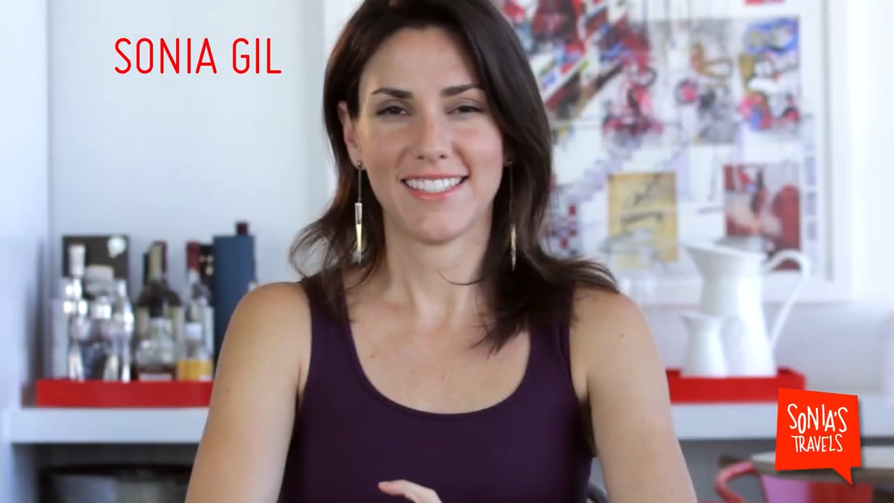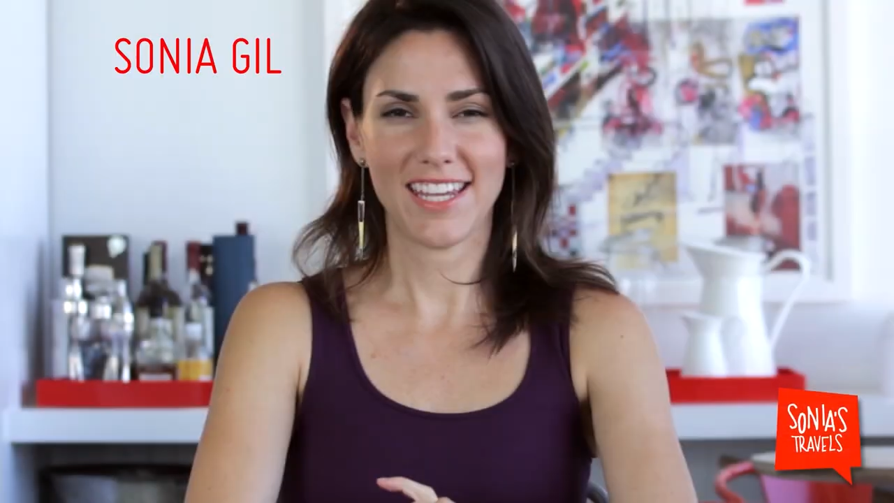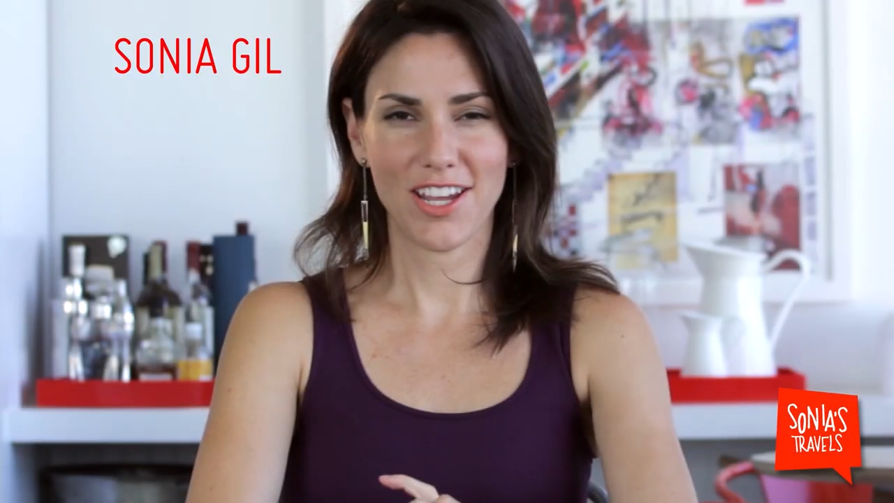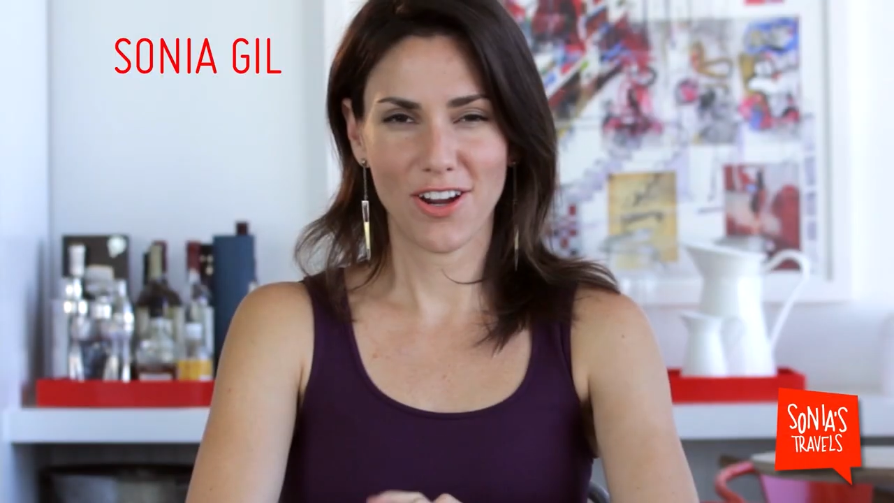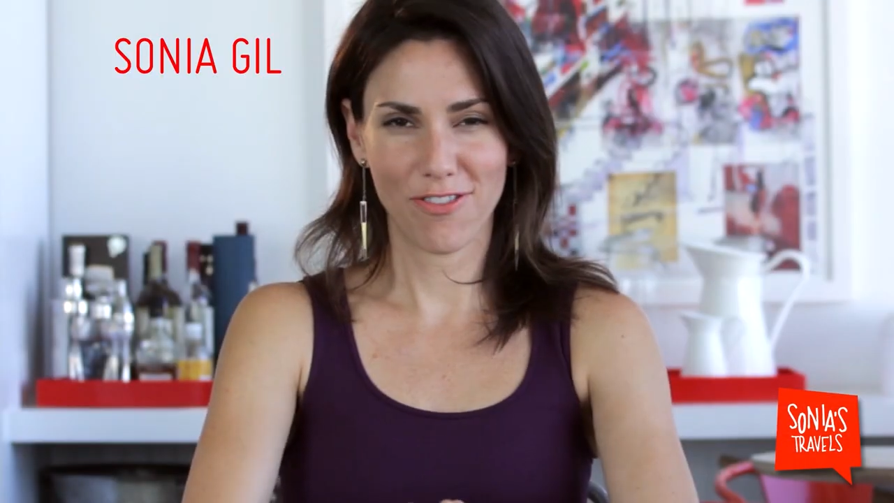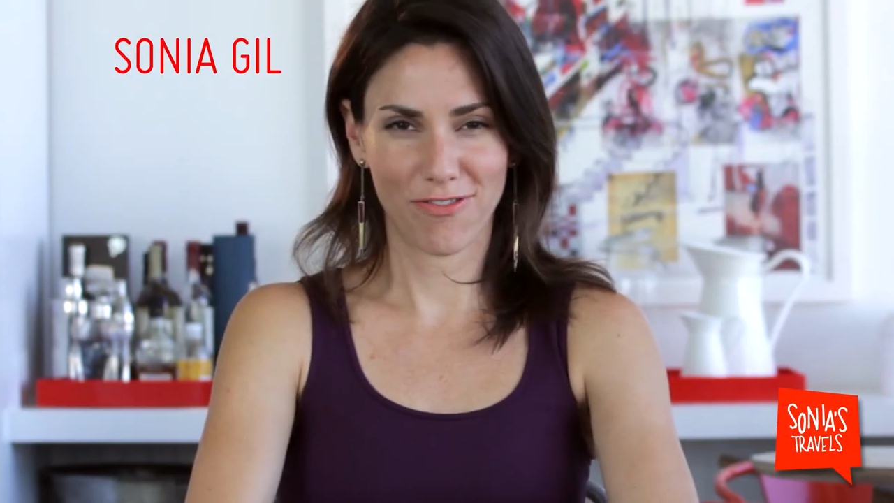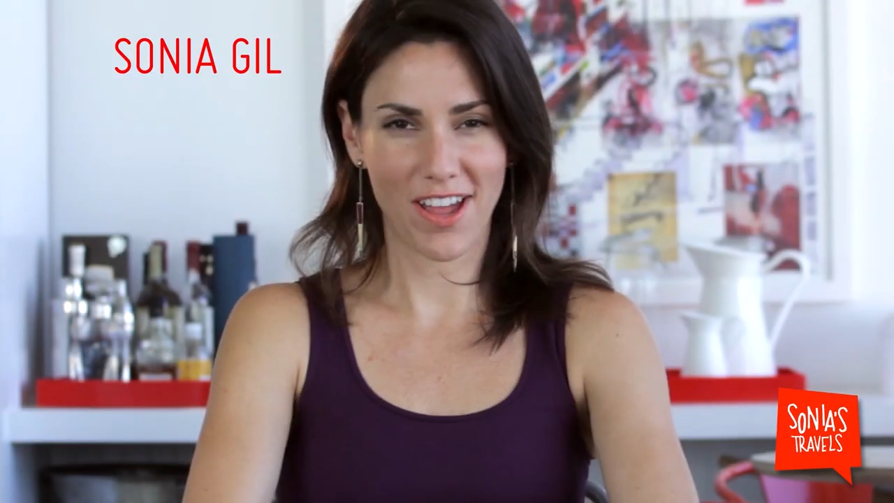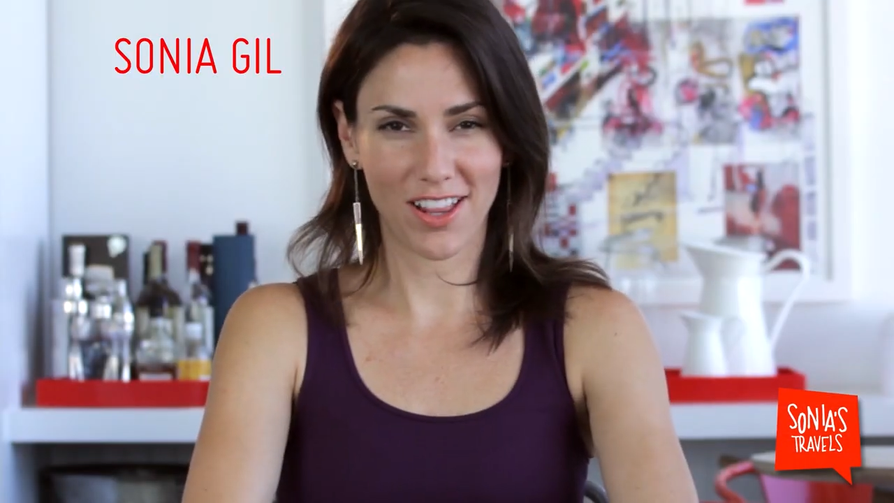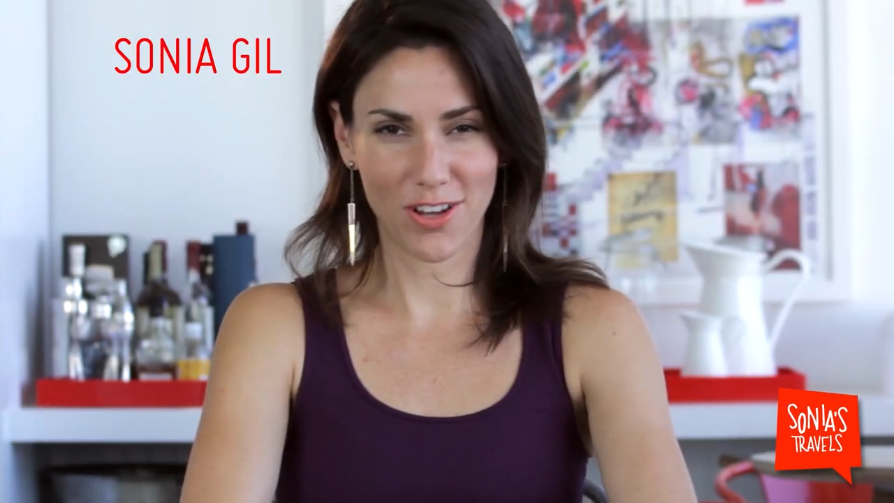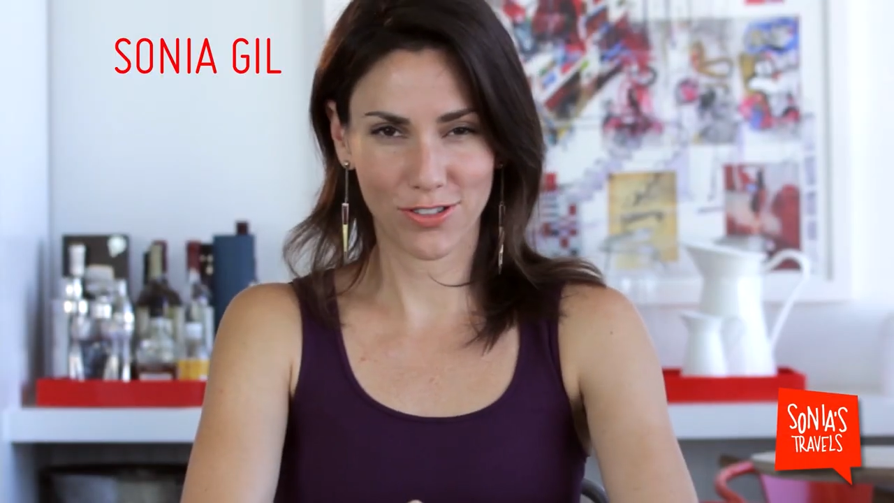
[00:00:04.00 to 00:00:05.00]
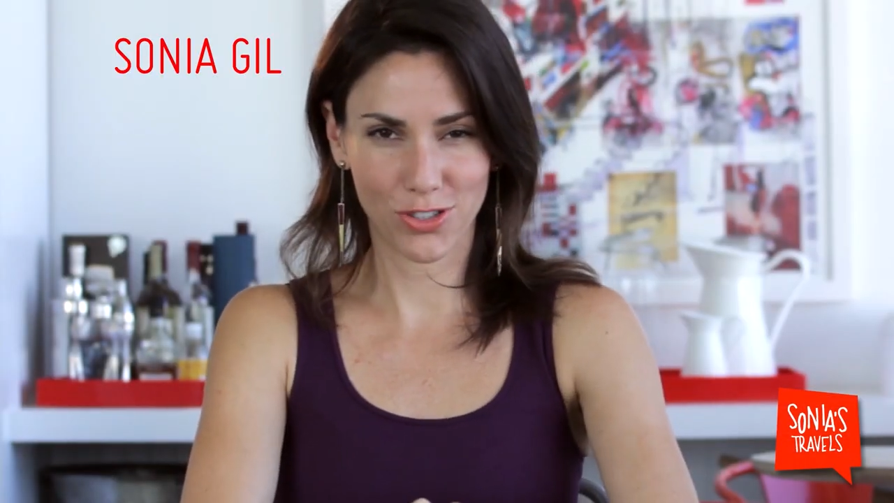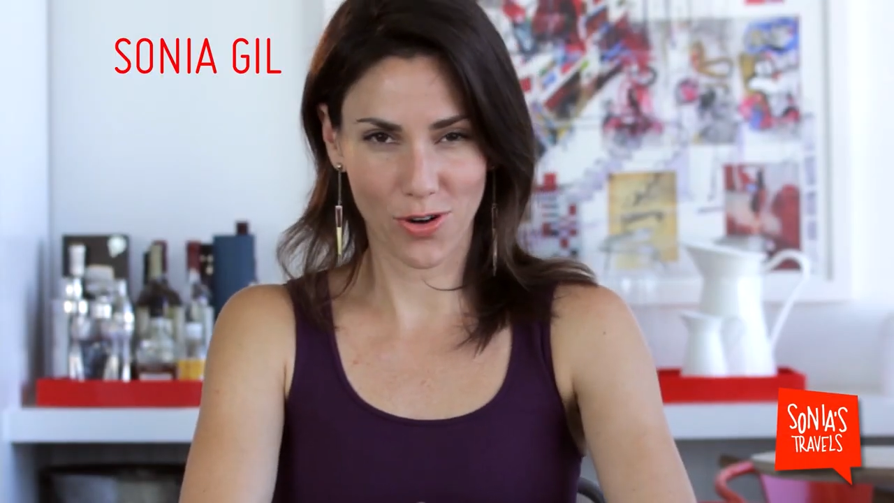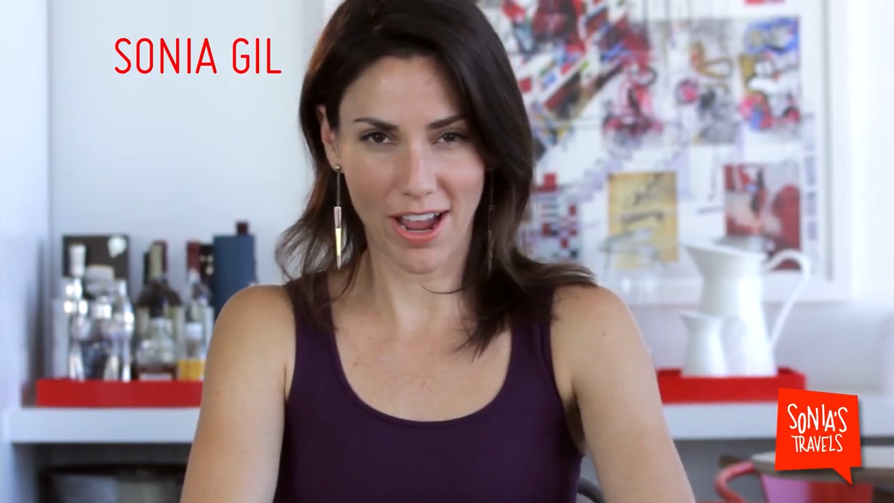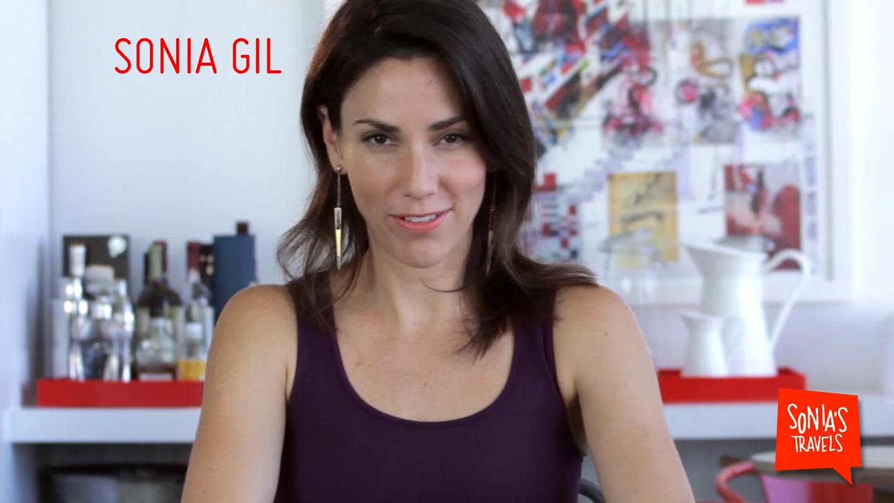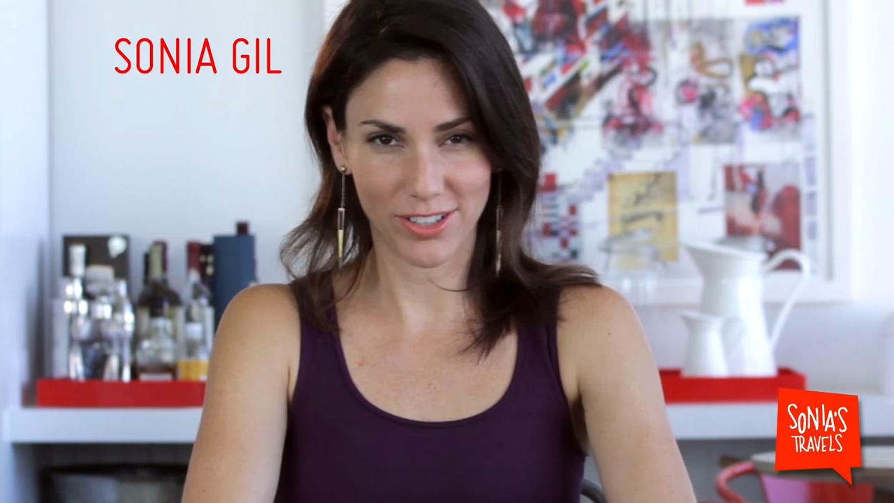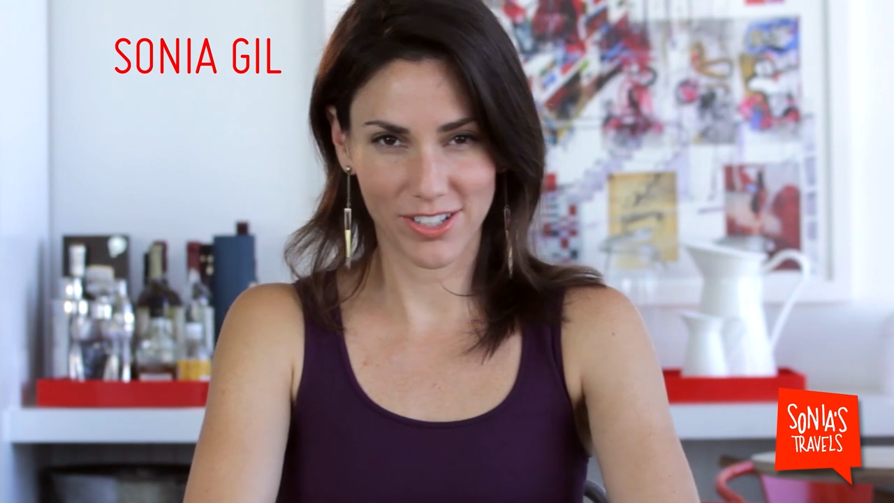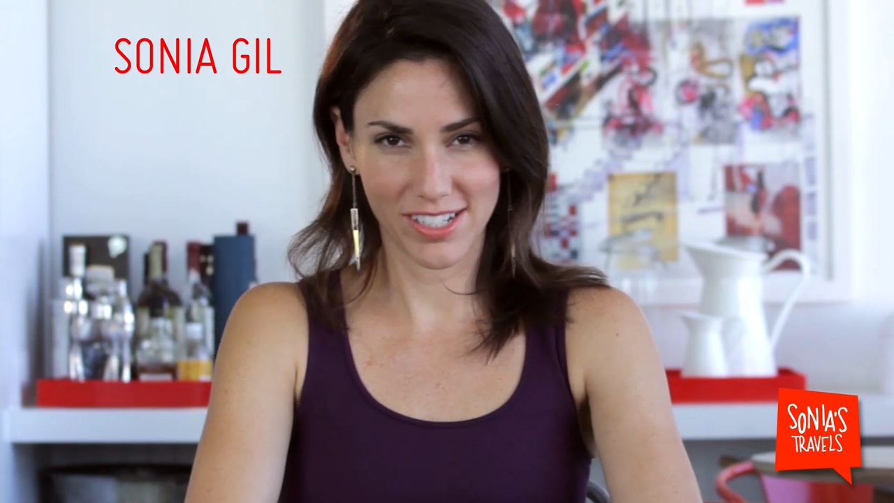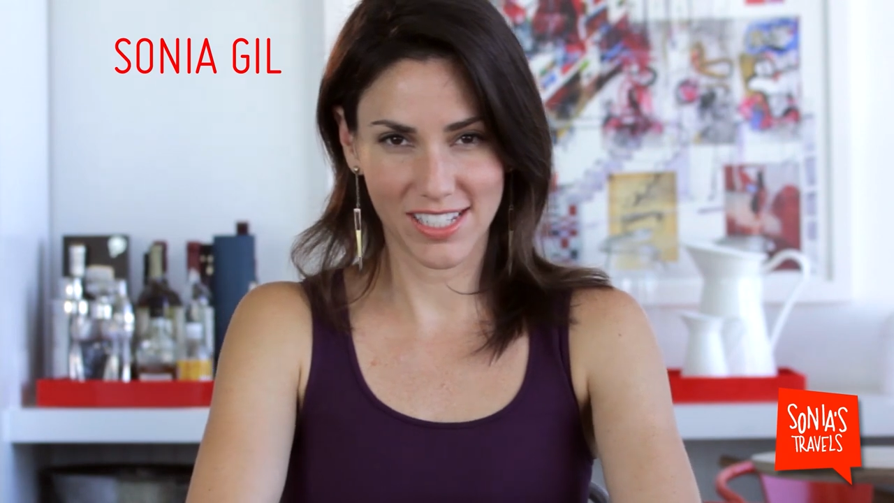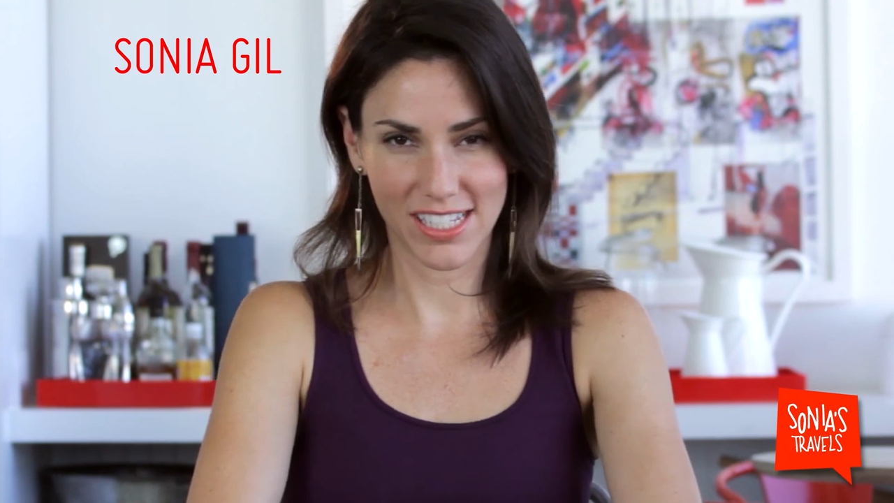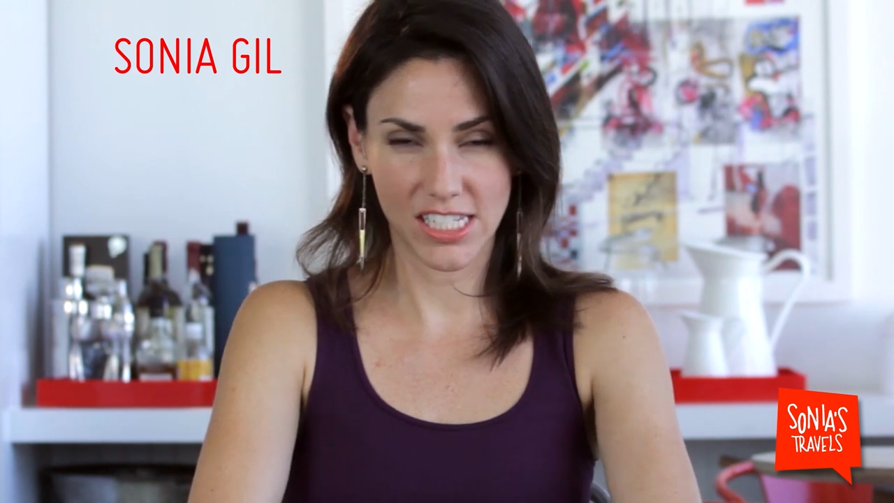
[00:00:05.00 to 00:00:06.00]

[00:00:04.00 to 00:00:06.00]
Dear fellow travelers,